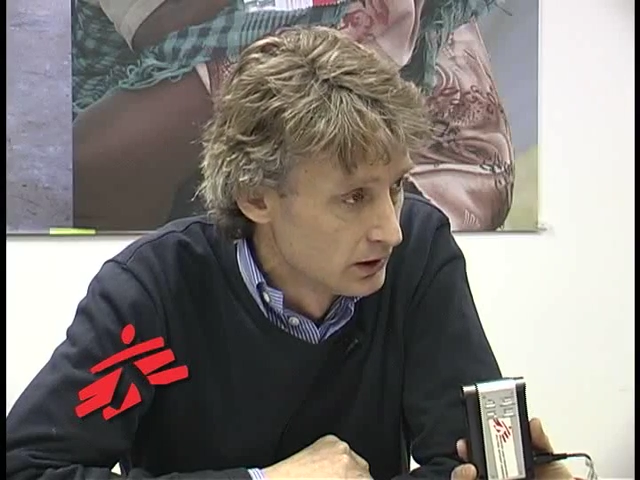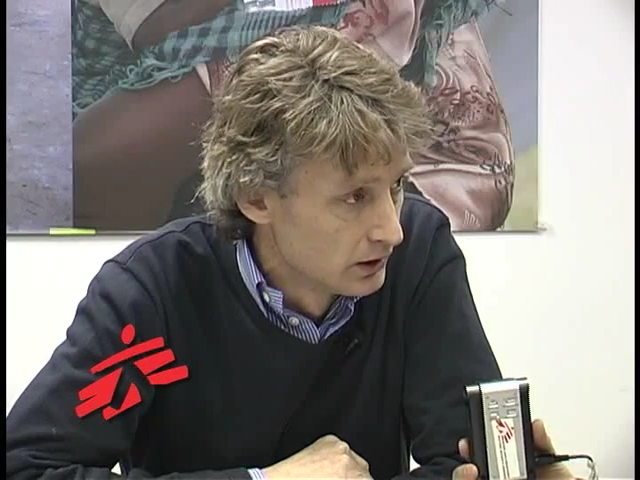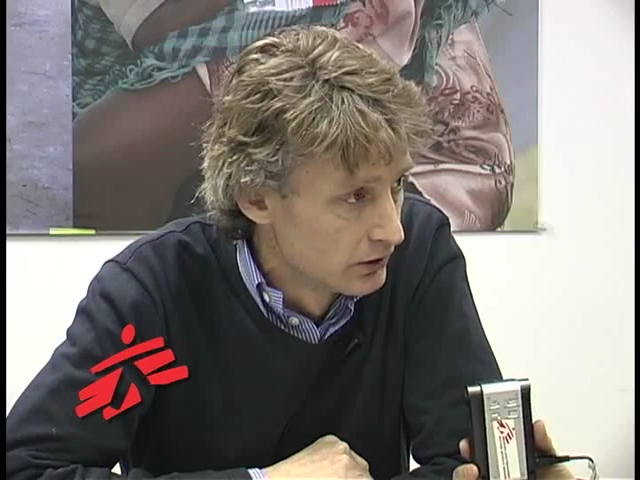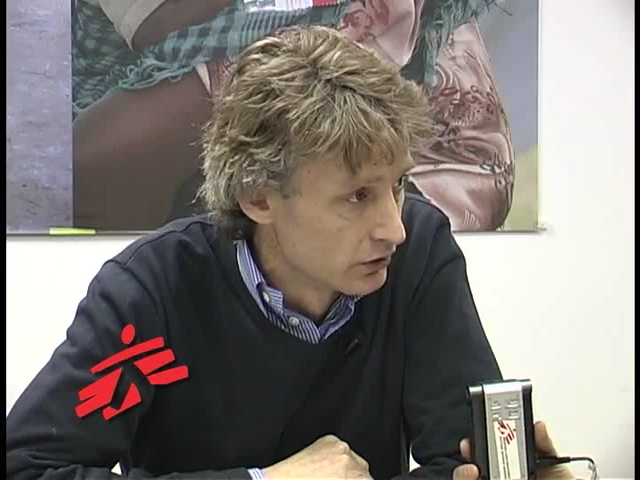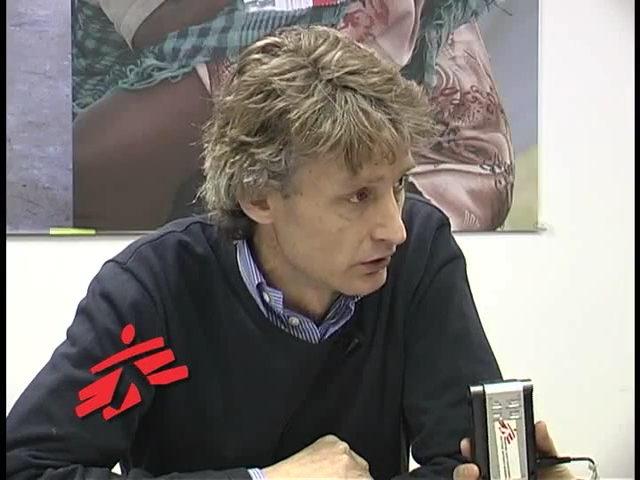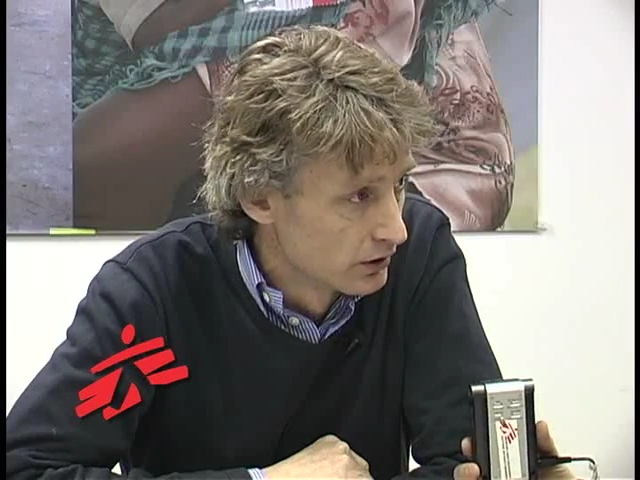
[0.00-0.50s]

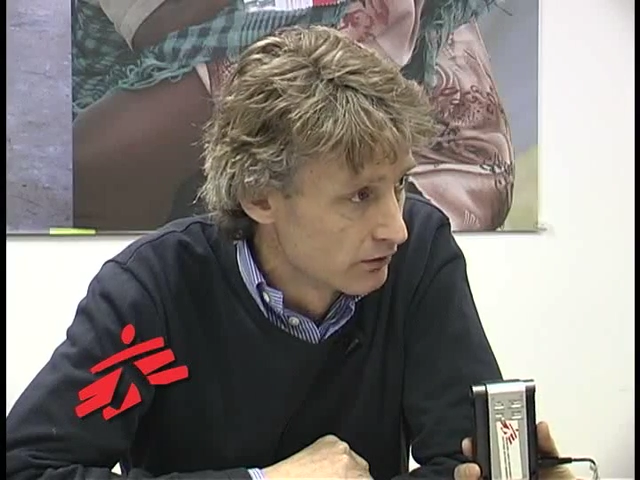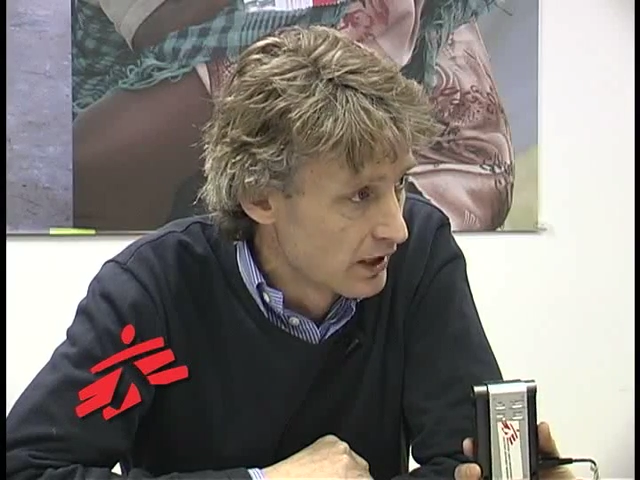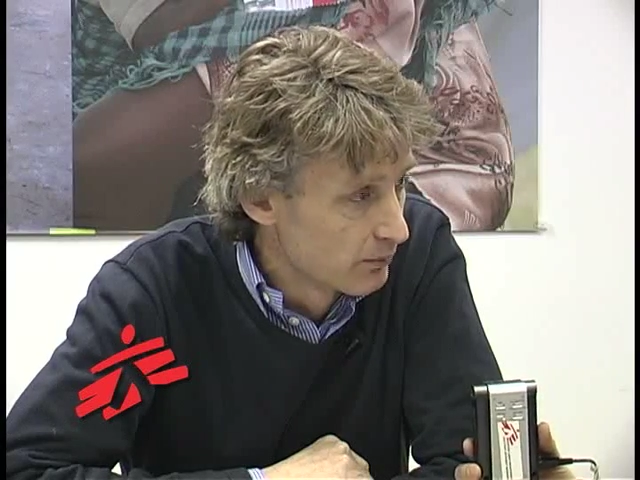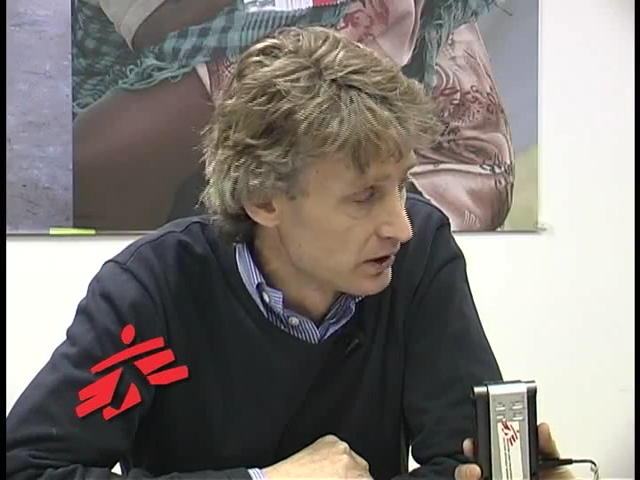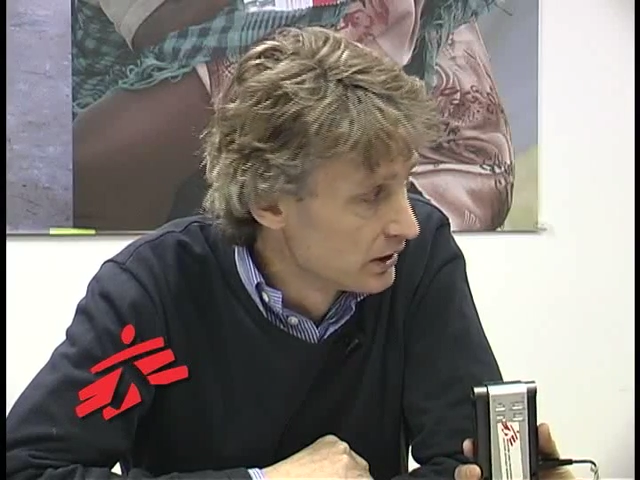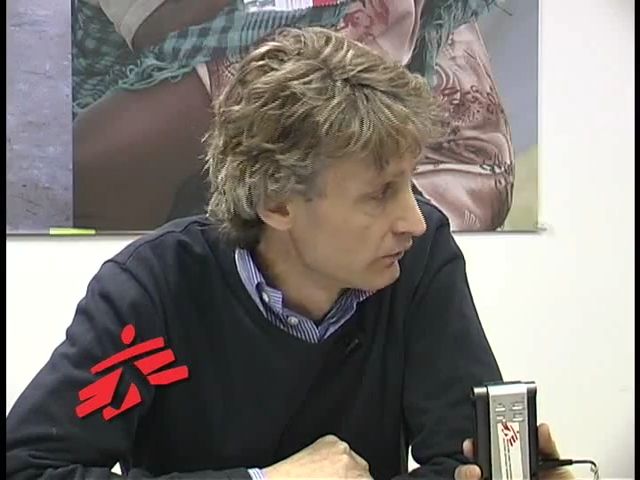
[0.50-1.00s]
is on the
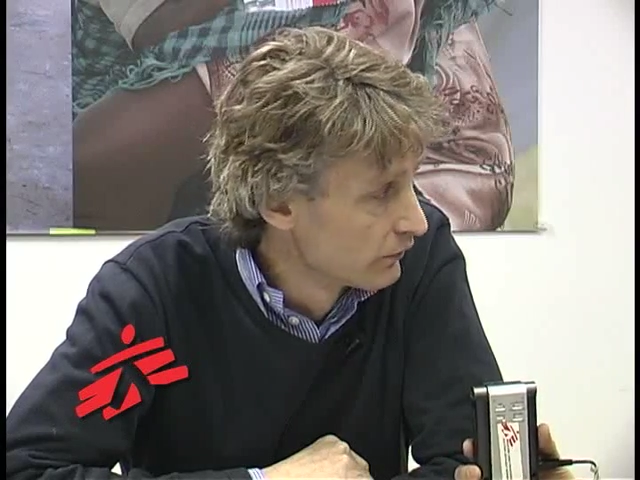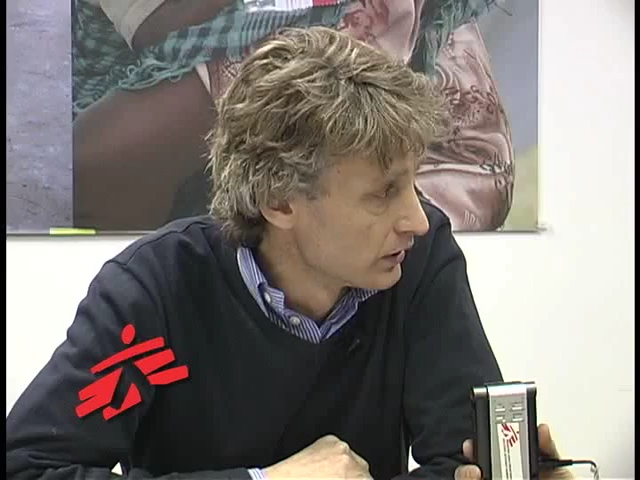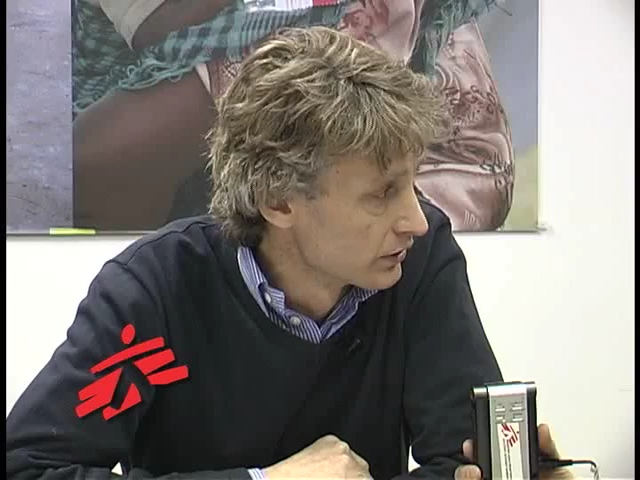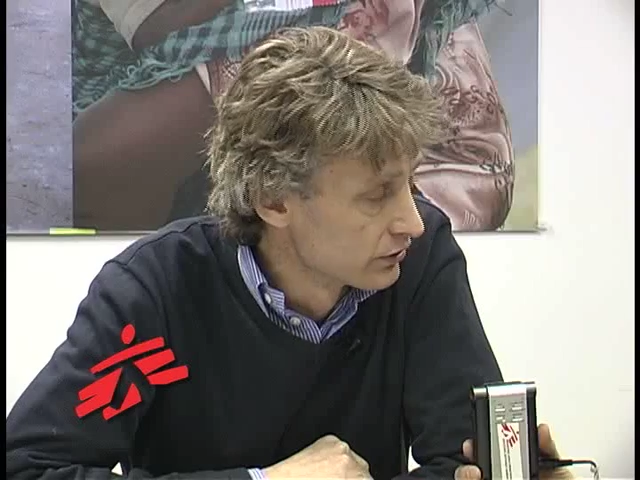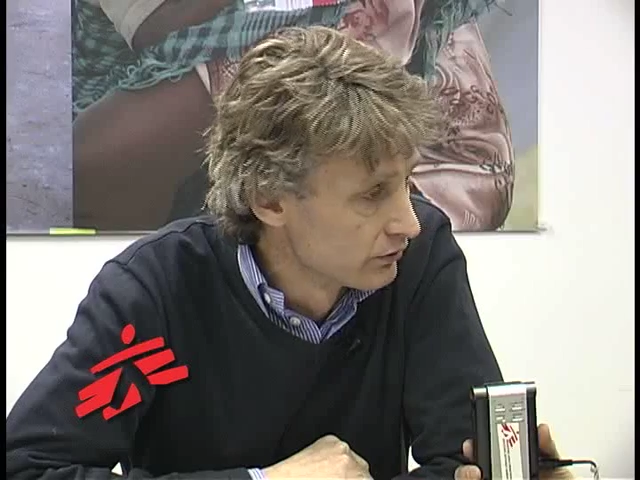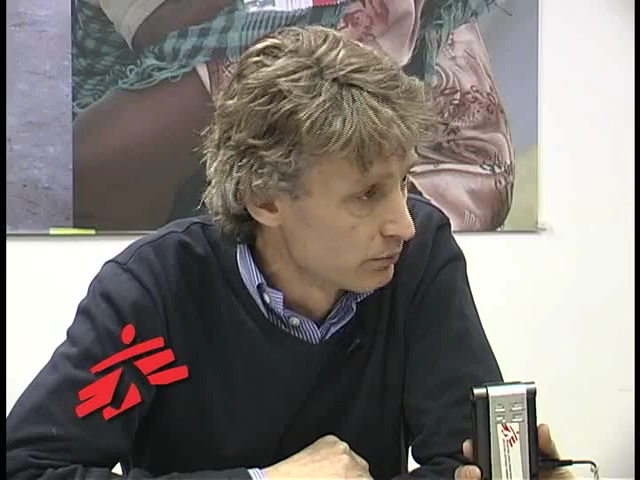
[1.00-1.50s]
rapid
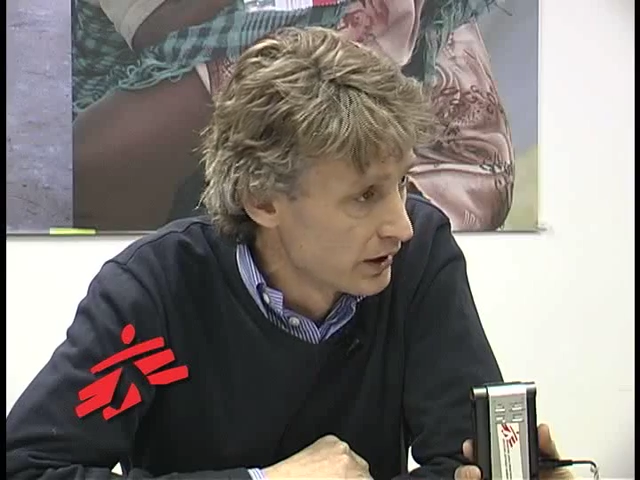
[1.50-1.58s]
influx of